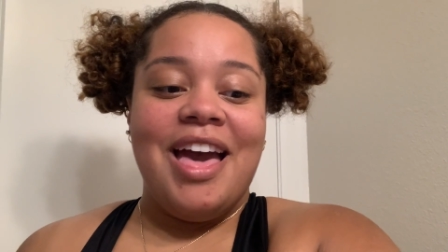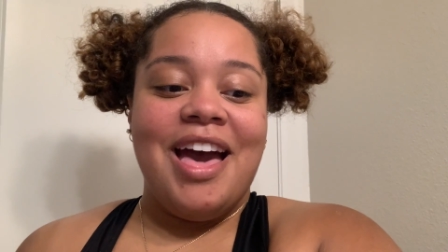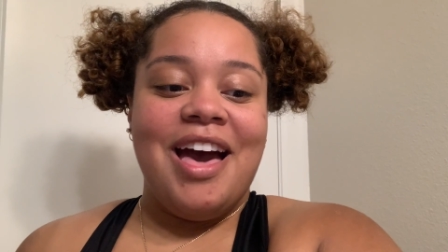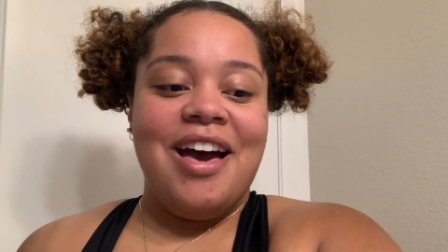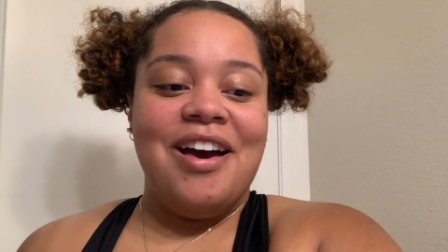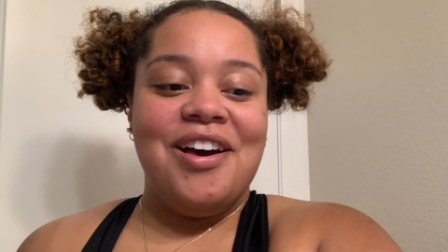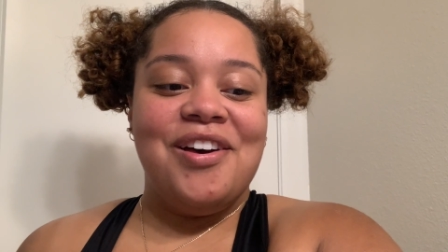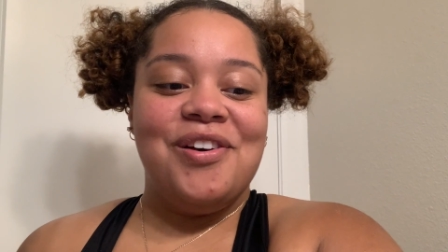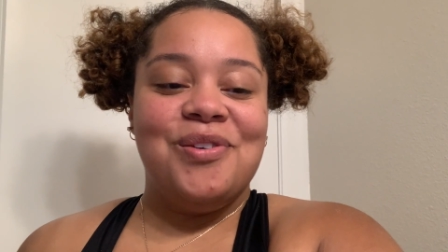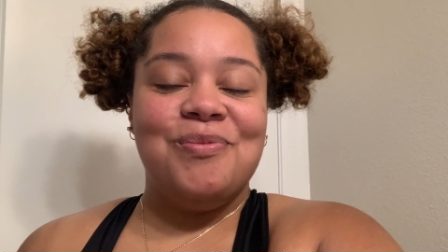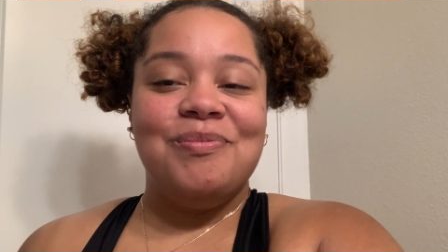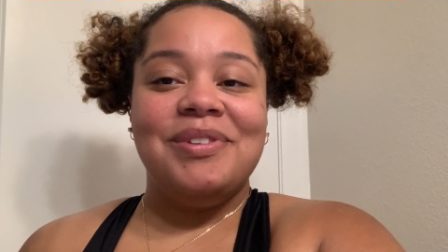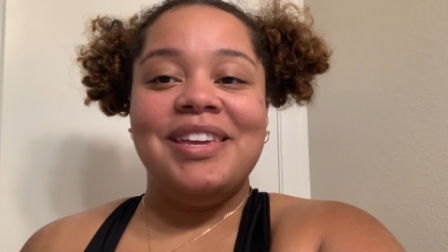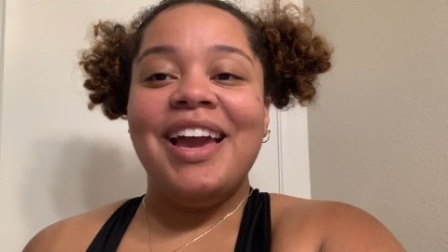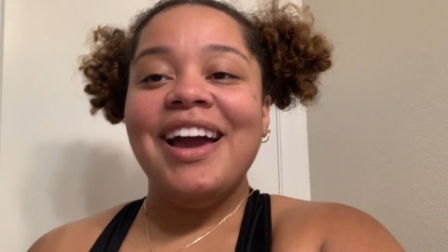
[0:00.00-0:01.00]

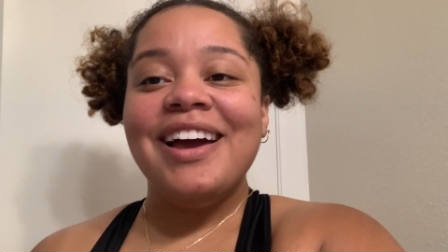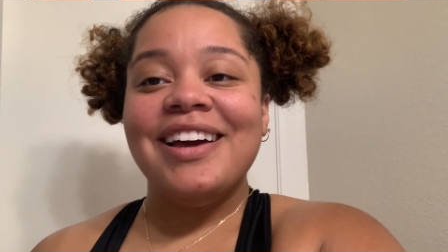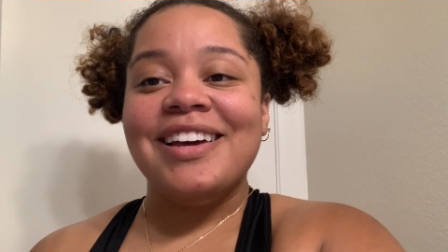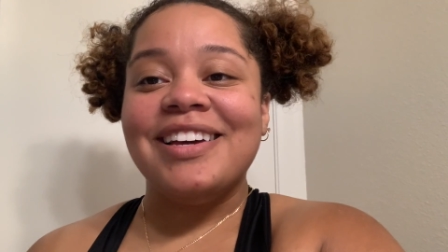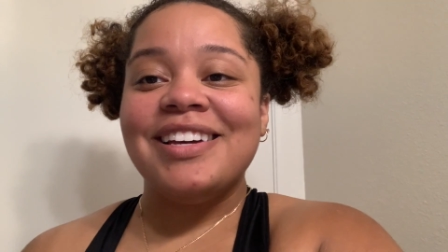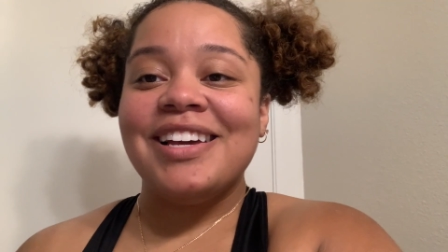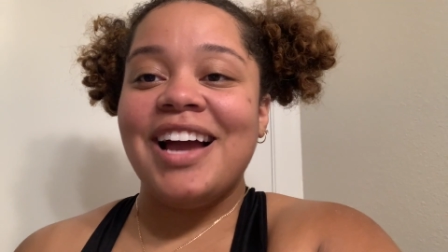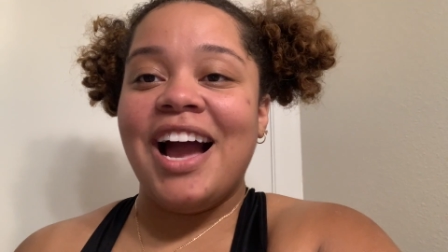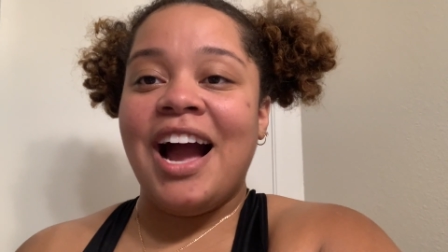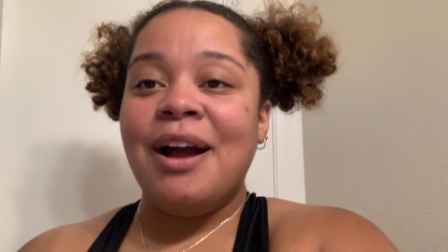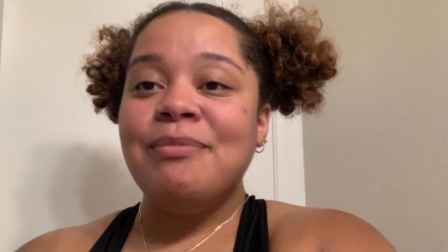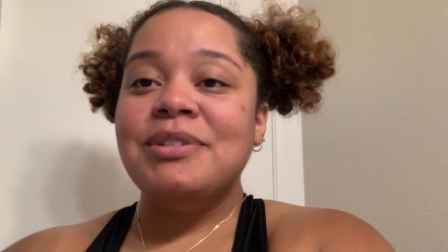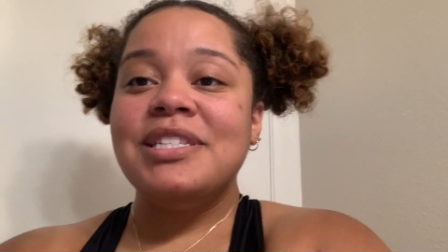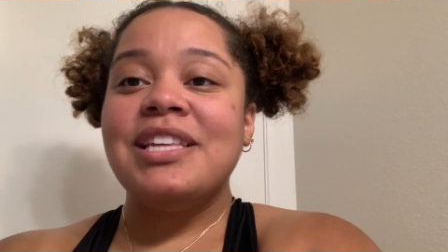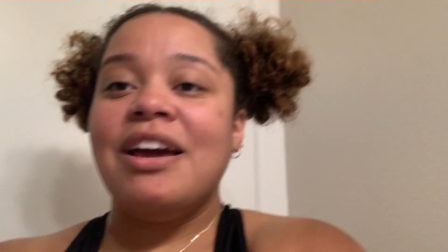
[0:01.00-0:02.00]
Yeah,
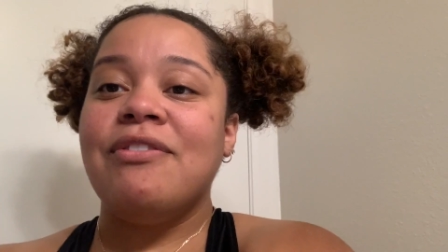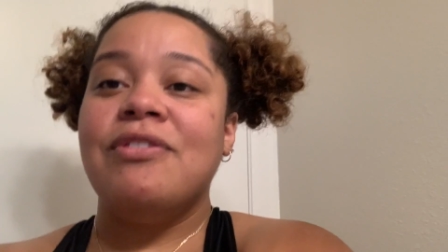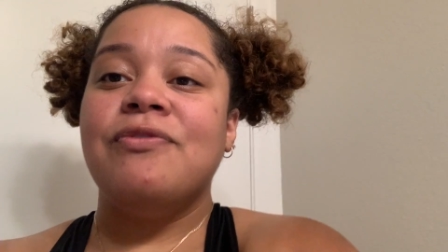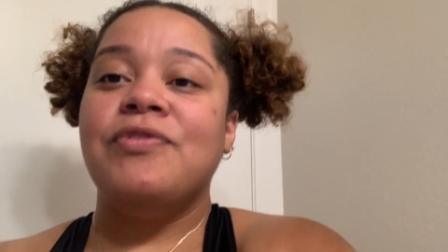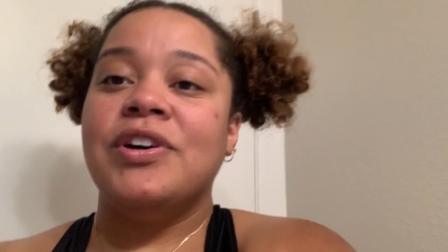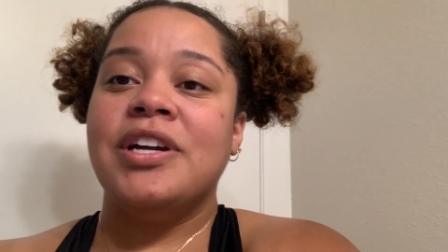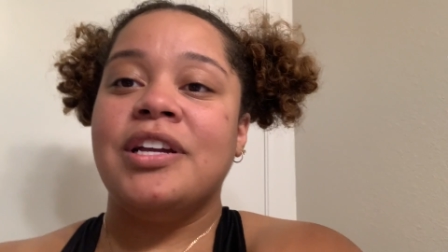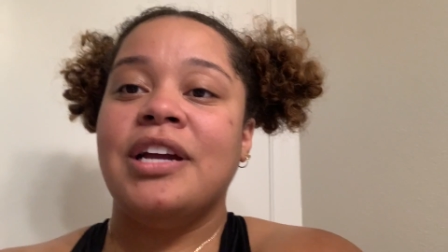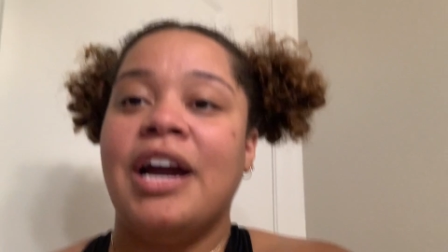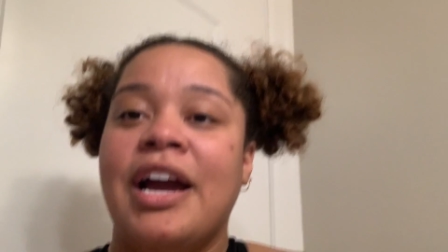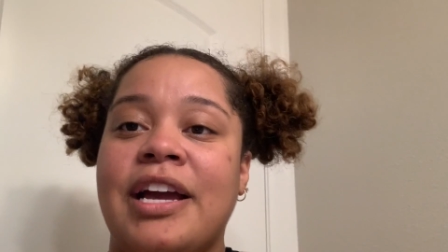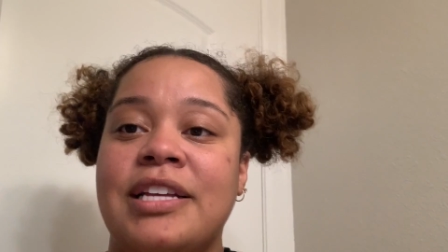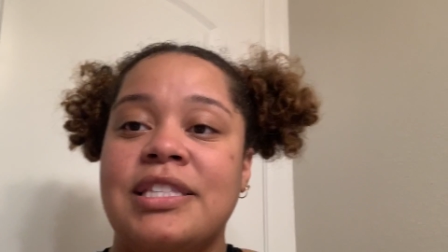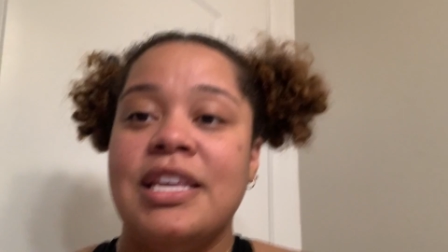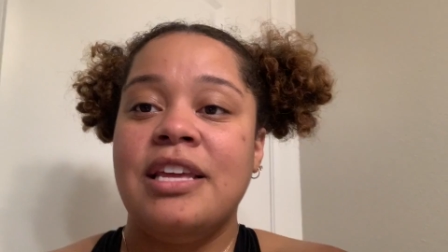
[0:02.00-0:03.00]
I'm just having fun,
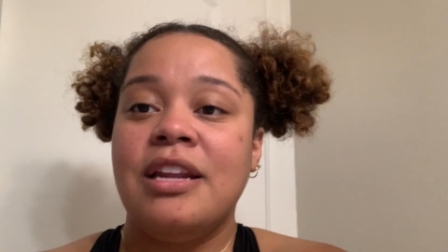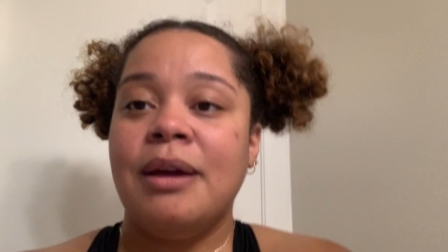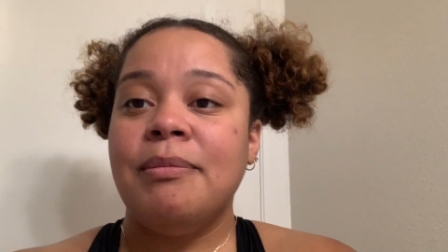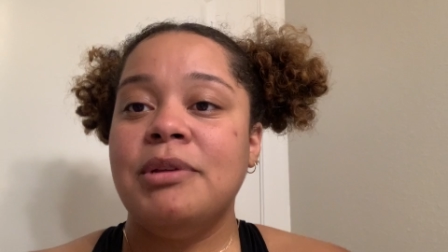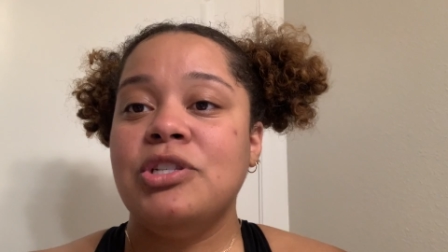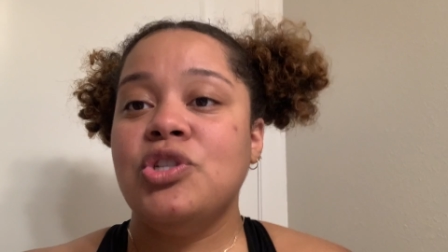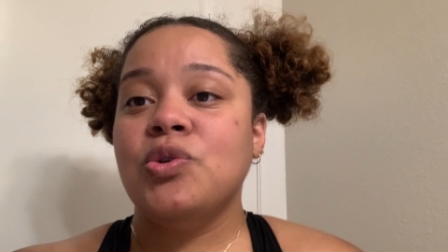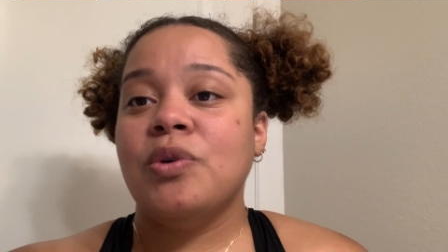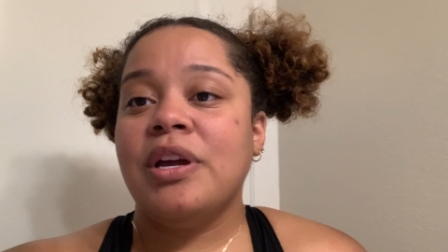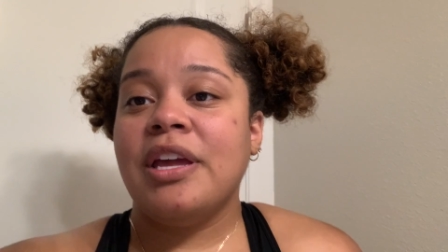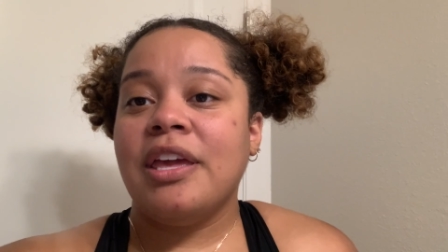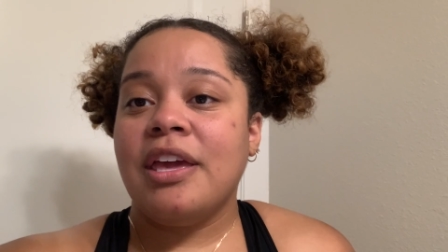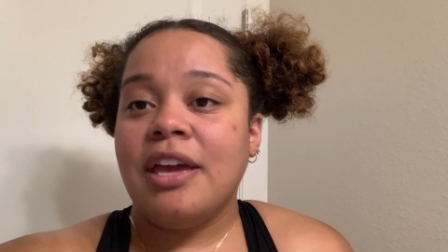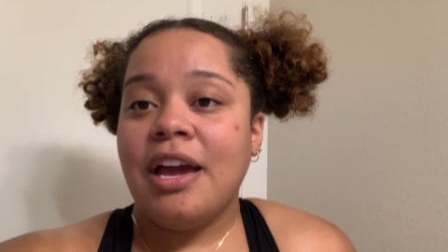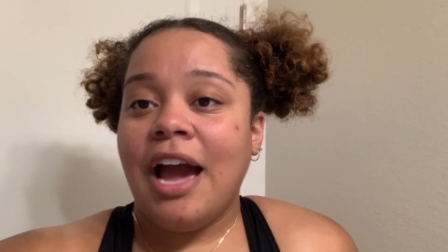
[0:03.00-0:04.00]
guys, and I'm enjoying
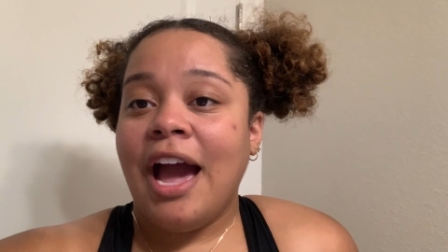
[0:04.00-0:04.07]
it.